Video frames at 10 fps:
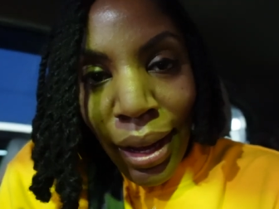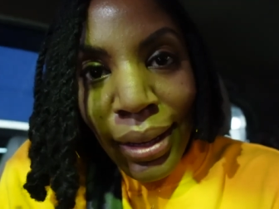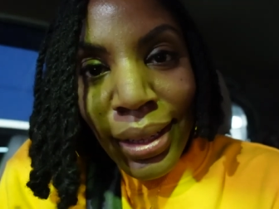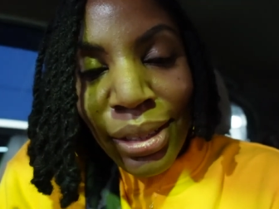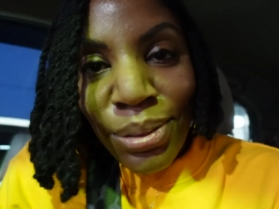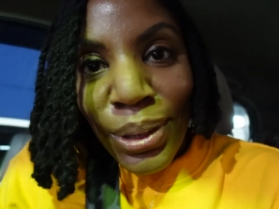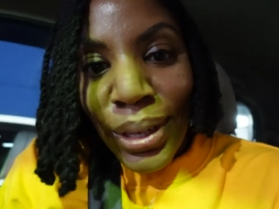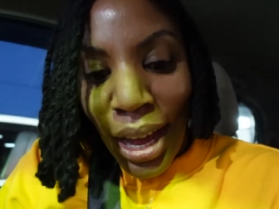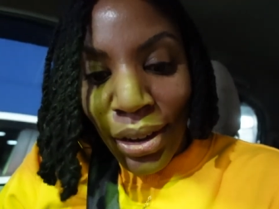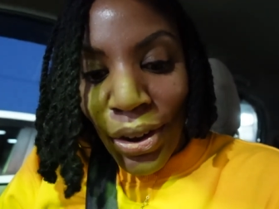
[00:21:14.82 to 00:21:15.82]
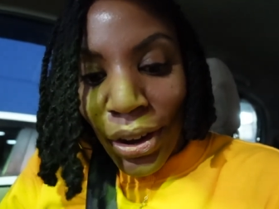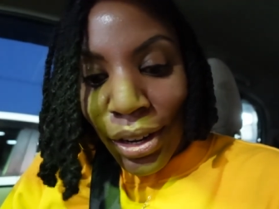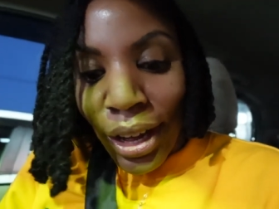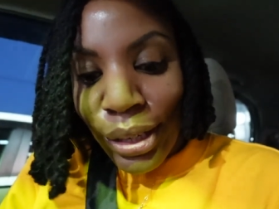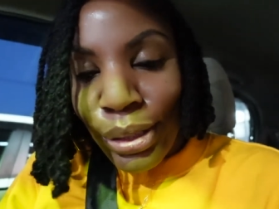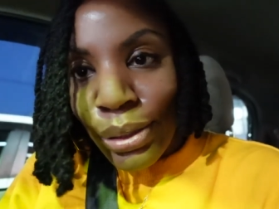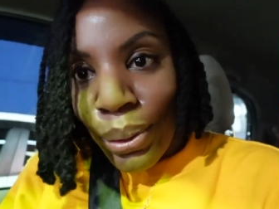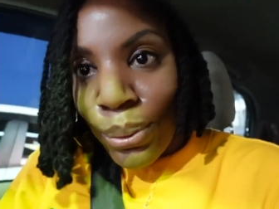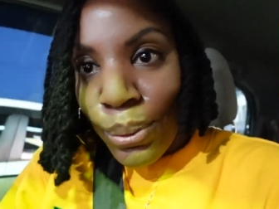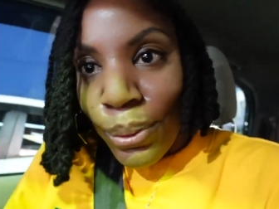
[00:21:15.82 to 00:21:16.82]
guys, I swear it got dark like
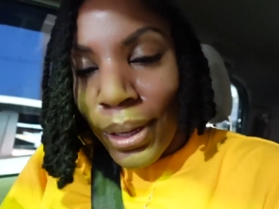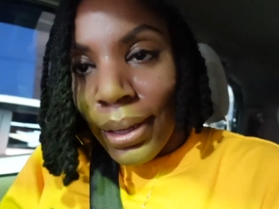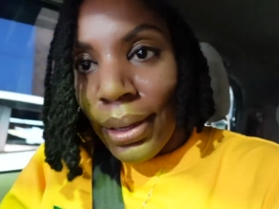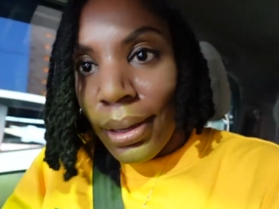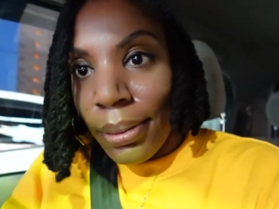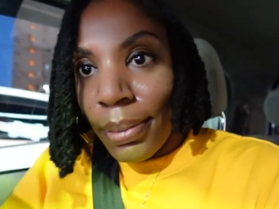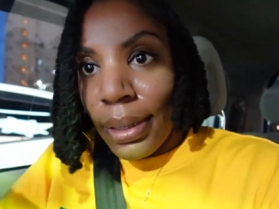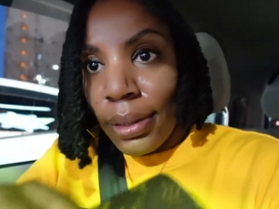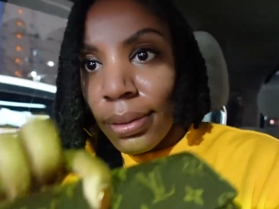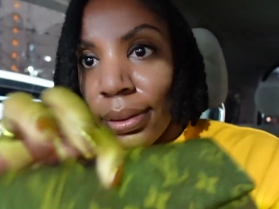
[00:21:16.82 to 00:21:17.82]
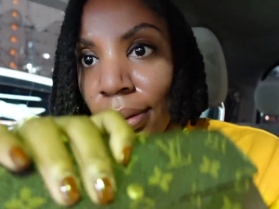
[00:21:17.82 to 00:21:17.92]
so quick. But here's a